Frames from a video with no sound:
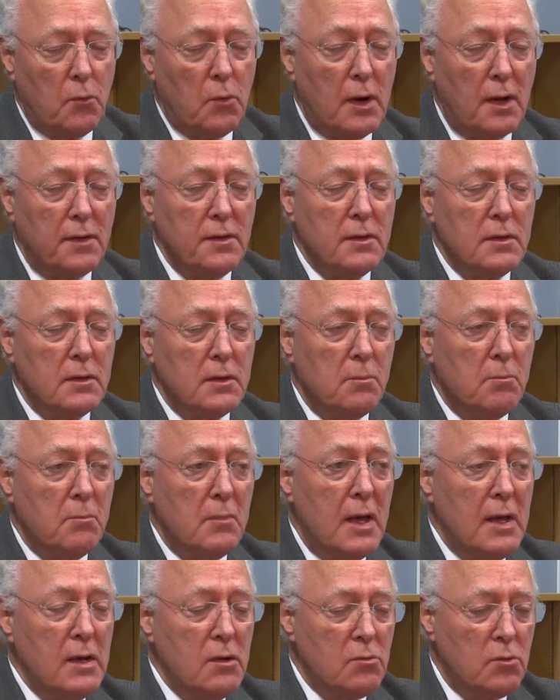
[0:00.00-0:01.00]
Well, I think the
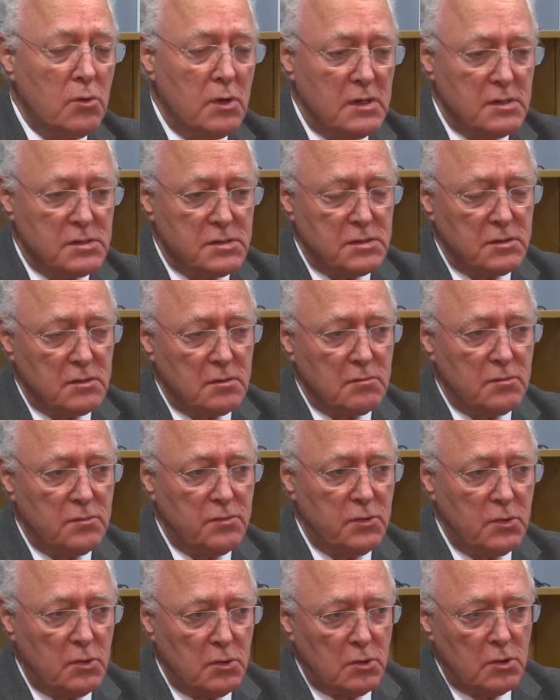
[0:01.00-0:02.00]
main reason
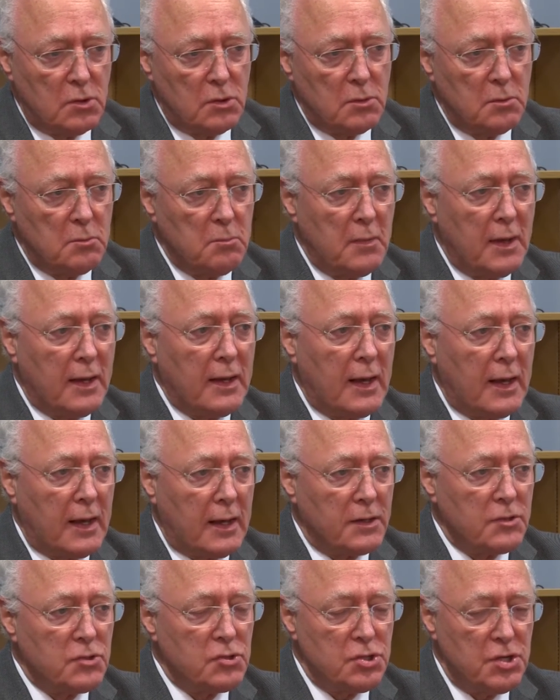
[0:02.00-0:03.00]
for
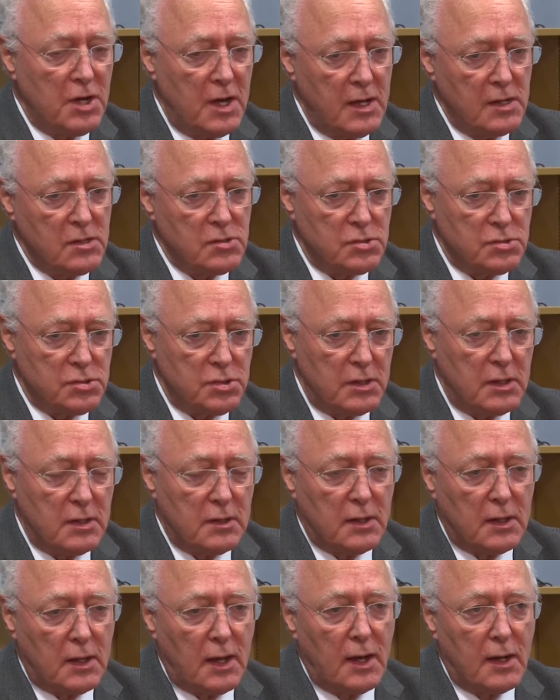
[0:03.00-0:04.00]
making a change
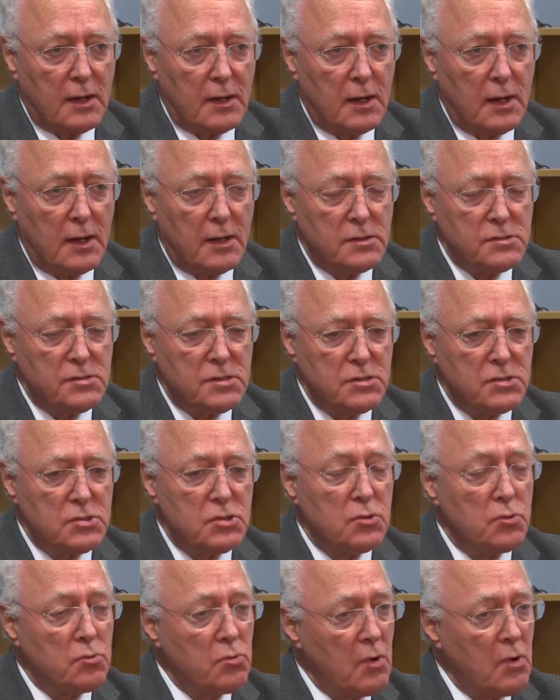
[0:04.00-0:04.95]
in the guidelines is to